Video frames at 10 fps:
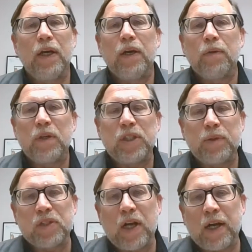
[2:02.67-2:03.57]
when she
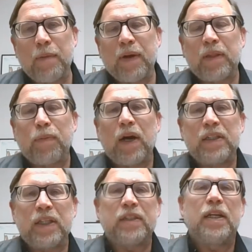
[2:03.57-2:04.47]
was talking about the
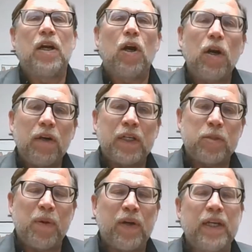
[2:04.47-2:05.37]
project in her
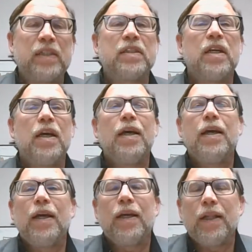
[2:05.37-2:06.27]
experience,
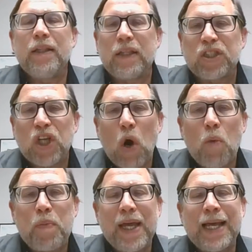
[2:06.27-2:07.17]
the
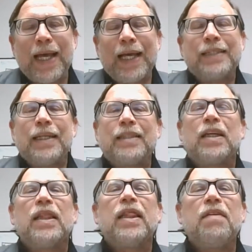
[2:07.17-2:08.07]
scope it's a
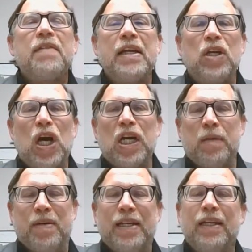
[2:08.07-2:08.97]
living
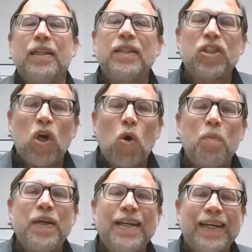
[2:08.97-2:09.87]
document. The scope
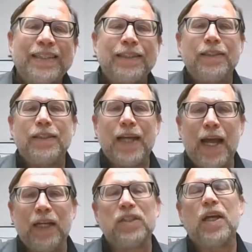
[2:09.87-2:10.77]
does
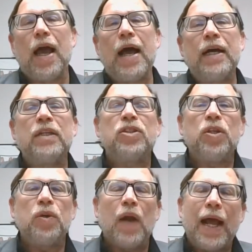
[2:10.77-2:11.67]
change as
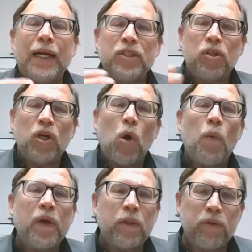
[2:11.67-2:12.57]
you're
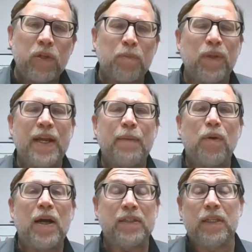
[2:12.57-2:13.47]
going through the planning
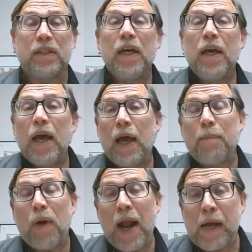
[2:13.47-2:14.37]
process,
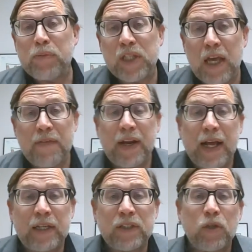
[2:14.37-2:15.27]
and perhaps even
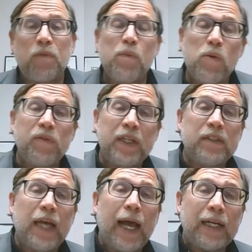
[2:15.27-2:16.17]
as you've moved
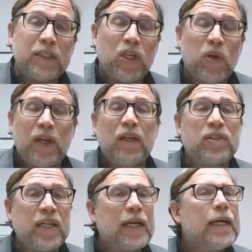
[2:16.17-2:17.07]
into executing, you
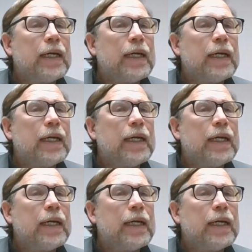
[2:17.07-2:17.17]
see,